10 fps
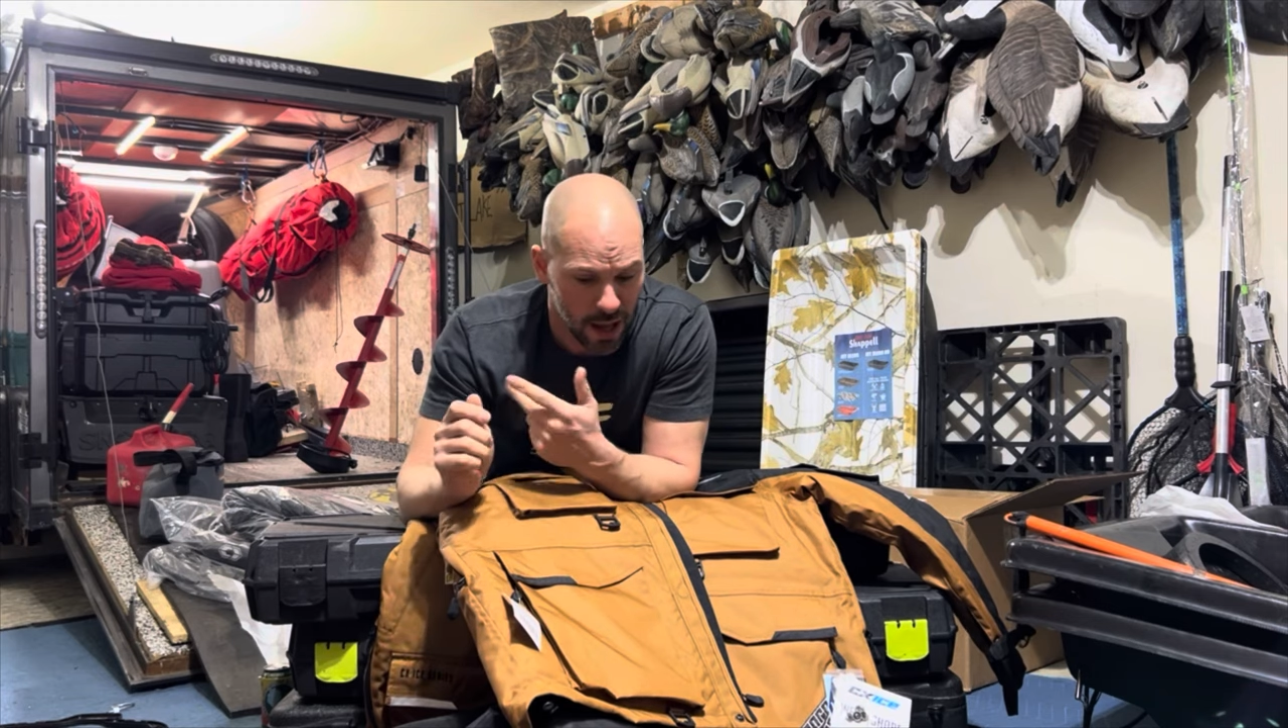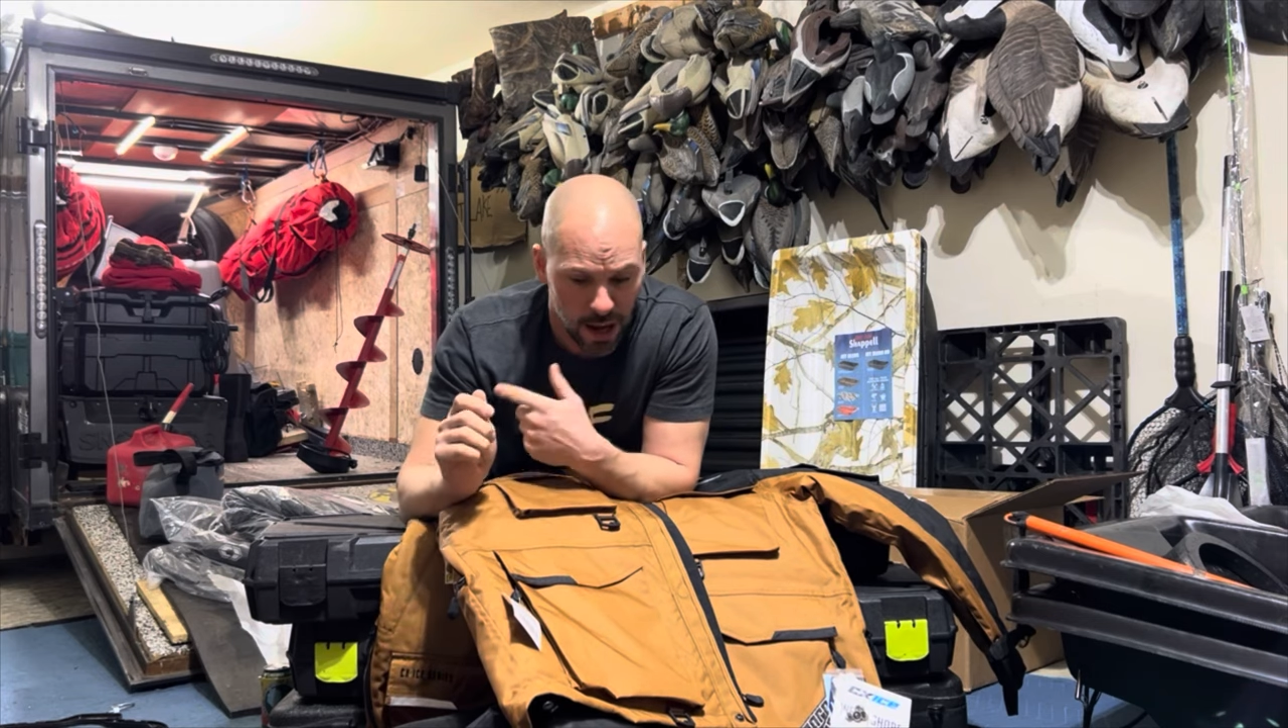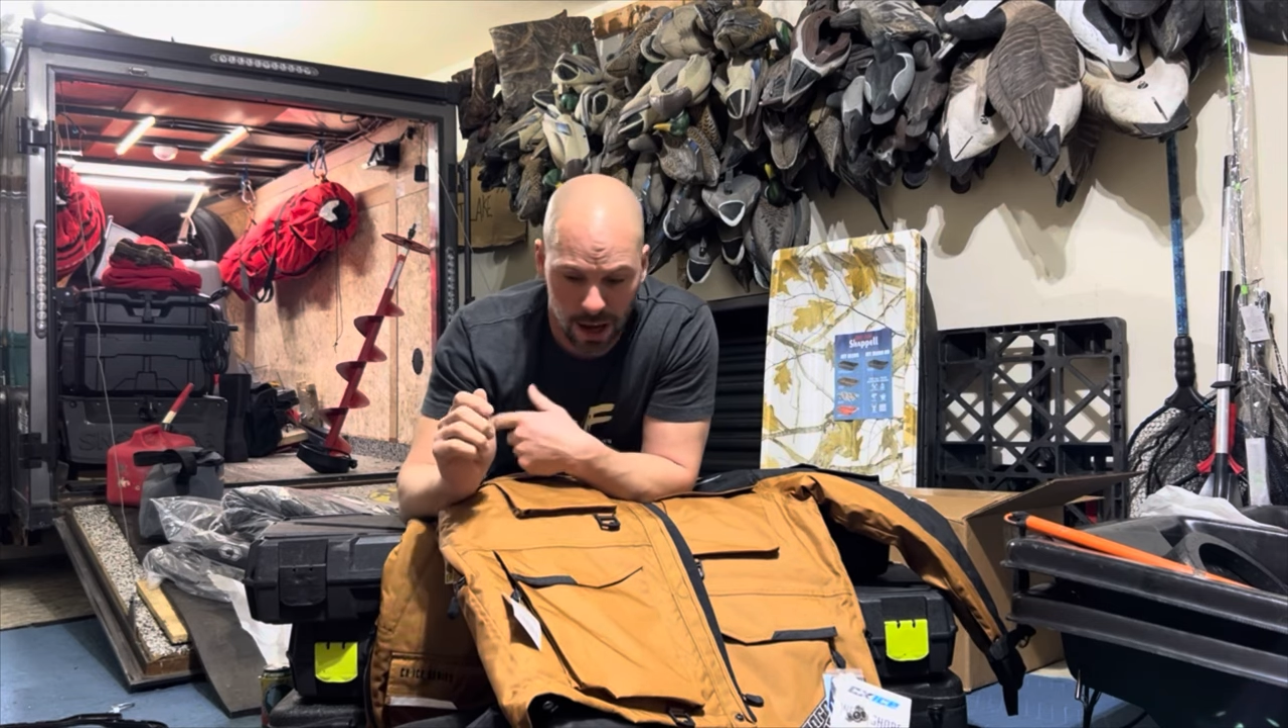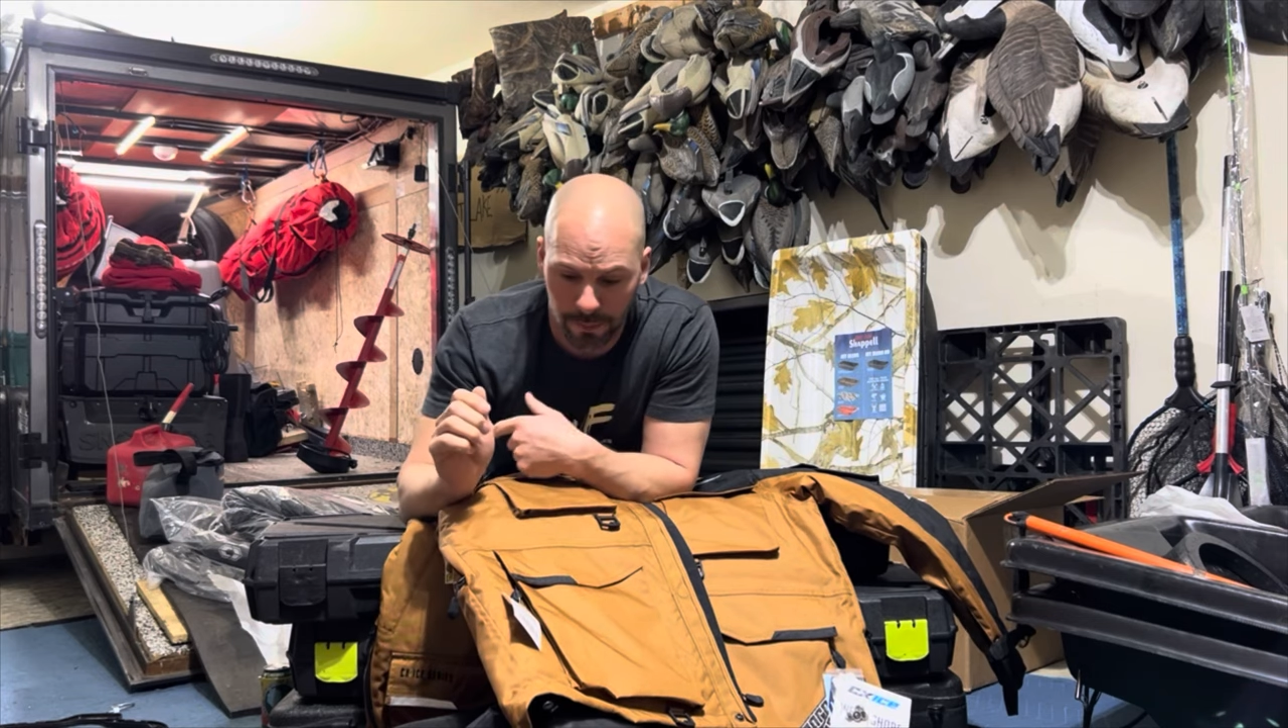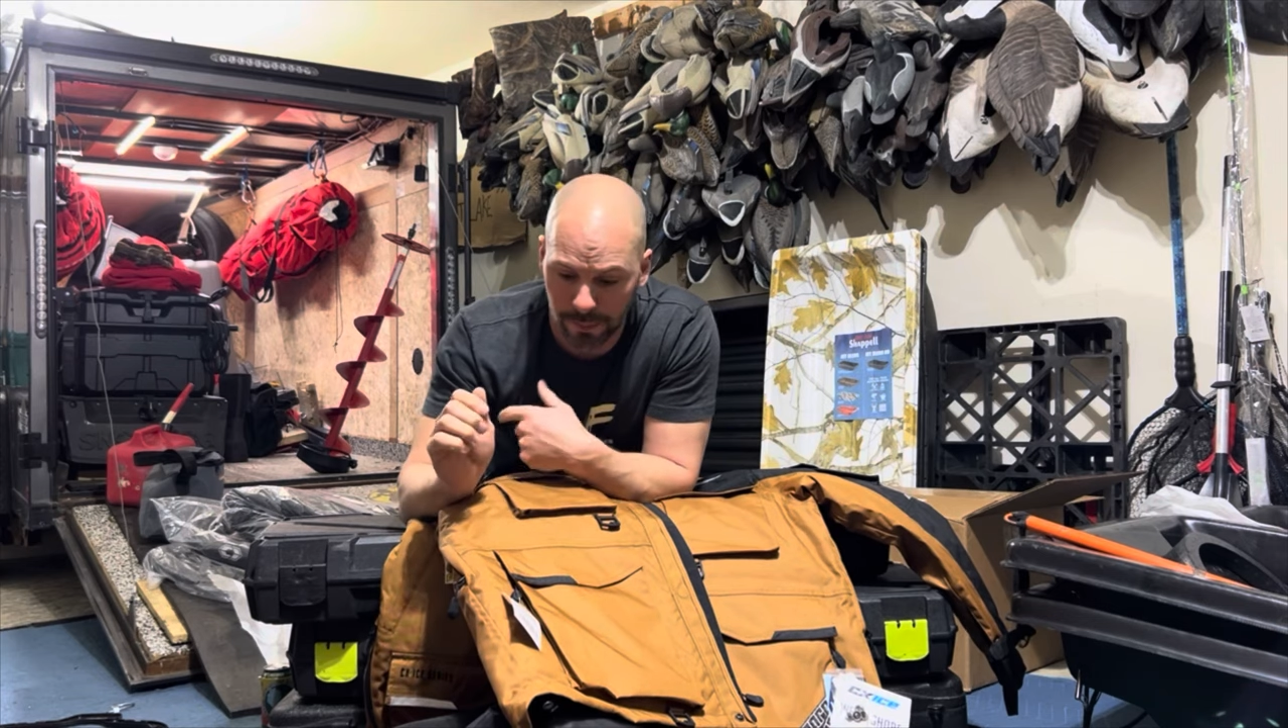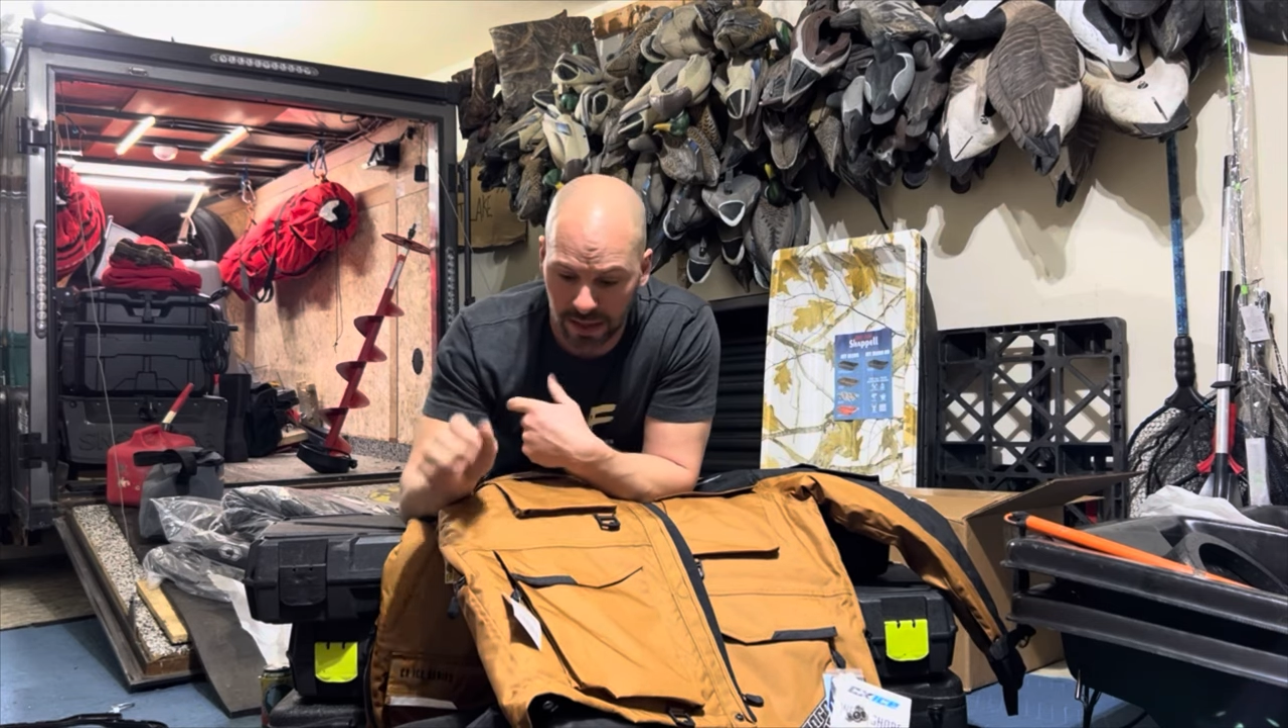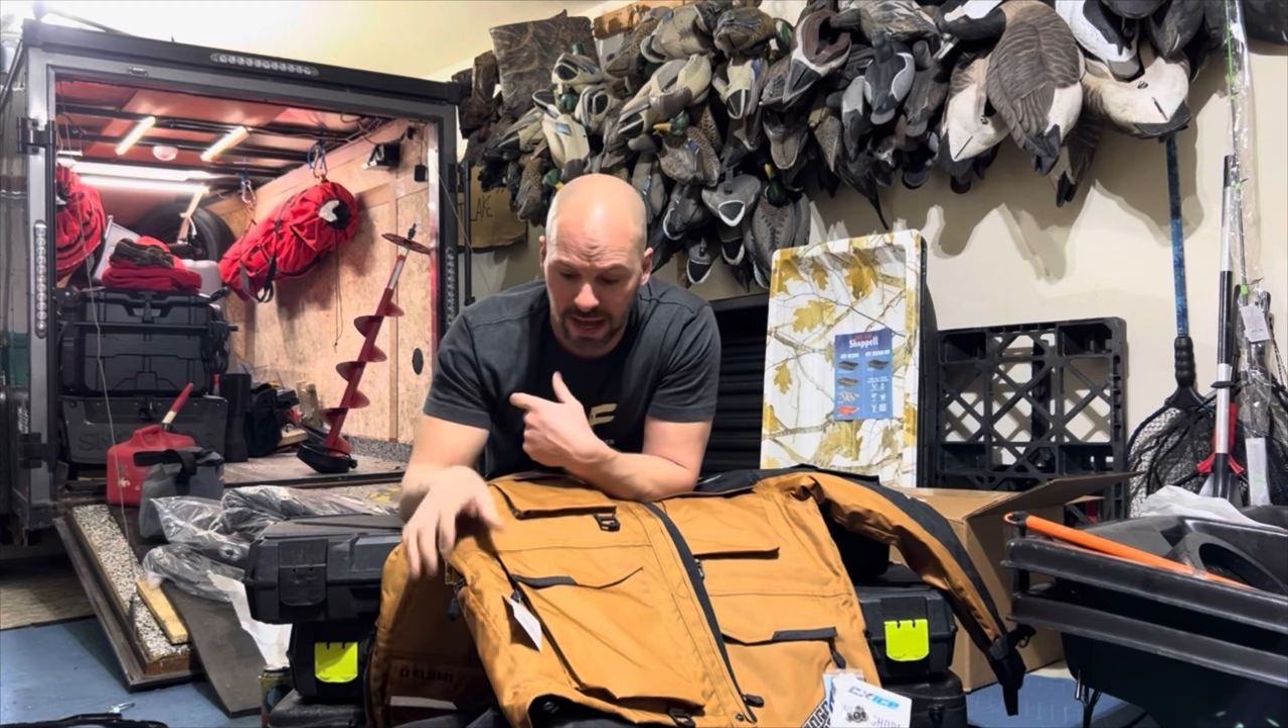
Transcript: But